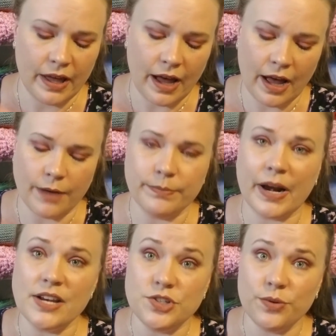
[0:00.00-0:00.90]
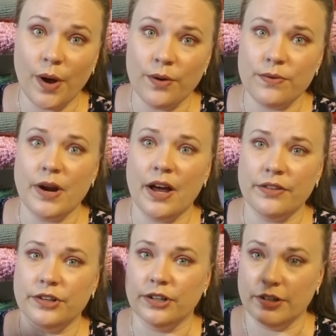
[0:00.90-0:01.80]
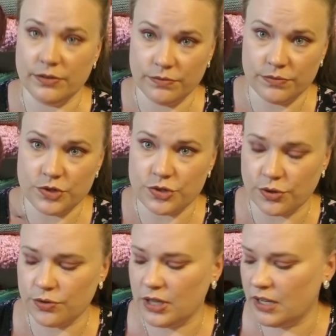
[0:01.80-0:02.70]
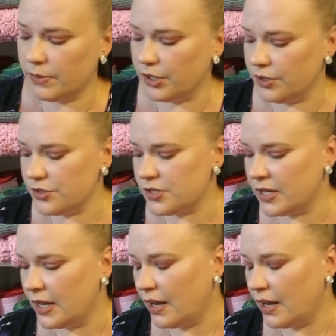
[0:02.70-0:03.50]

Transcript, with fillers: But I do own other Stroll Glimmers.